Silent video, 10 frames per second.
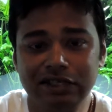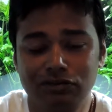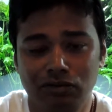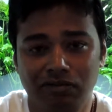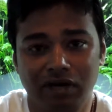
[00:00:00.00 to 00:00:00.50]

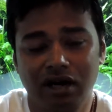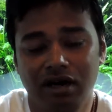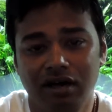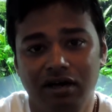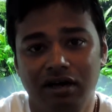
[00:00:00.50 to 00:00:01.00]
seen so far.
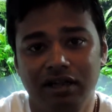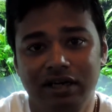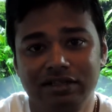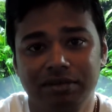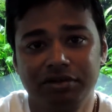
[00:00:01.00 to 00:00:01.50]
Uh,
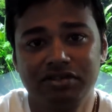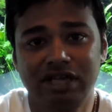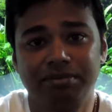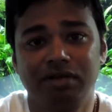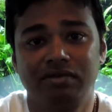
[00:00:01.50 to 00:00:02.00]
that is something
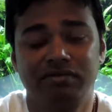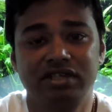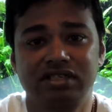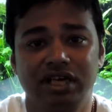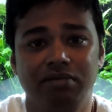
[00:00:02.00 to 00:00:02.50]
that's happening for the
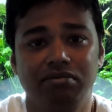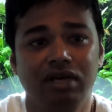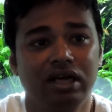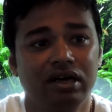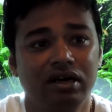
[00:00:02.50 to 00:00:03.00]
first time,
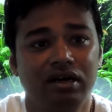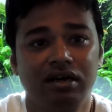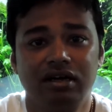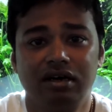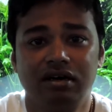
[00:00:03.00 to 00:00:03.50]

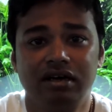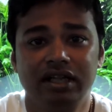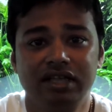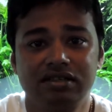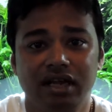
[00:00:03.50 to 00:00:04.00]
uh, a
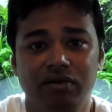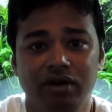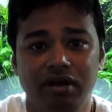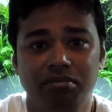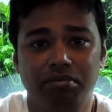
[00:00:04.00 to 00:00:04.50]
nature
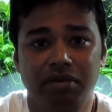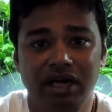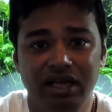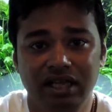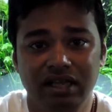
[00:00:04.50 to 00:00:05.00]
aquarium
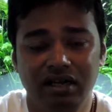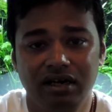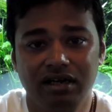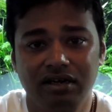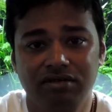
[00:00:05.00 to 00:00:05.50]
party in
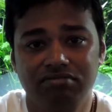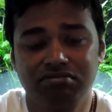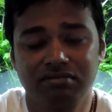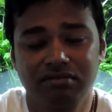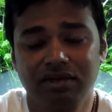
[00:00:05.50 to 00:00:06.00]
India.
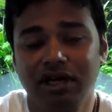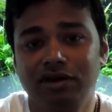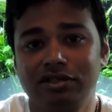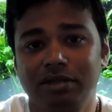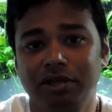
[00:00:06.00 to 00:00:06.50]

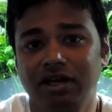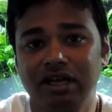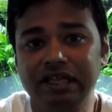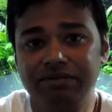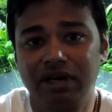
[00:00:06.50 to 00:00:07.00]
It was something
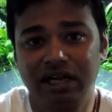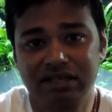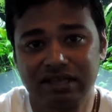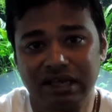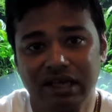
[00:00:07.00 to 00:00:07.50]
really
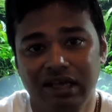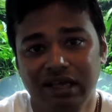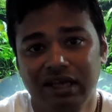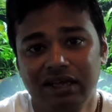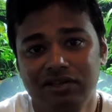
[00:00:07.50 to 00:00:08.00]
fantastic.
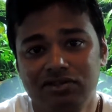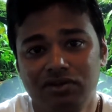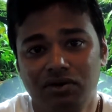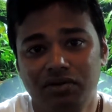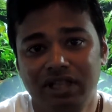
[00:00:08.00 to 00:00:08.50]

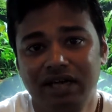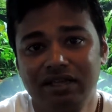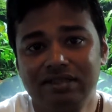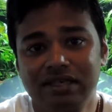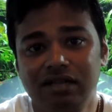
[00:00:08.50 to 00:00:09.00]
So that
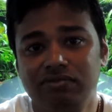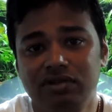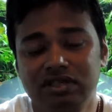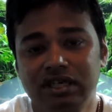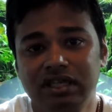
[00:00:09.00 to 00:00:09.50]
itself
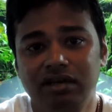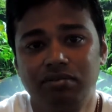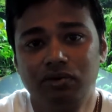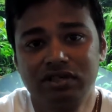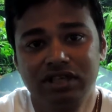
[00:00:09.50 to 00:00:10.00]
was really a
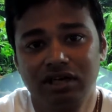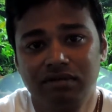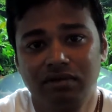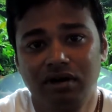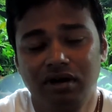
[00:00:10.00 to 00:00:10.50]
mood
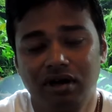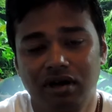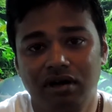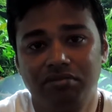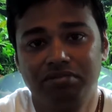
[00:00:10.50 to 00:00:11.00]
setter for
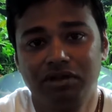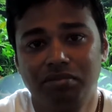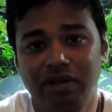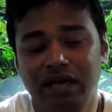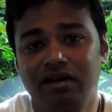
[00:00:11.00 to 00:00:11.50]
uh, you
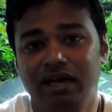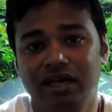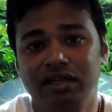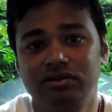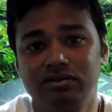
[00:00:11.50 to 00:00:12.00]
know
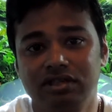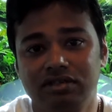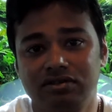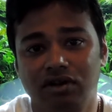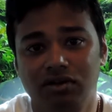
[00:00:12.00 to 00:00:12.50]
tank
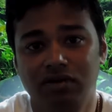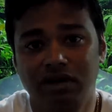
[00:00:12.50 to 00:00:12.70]
enthusiasts all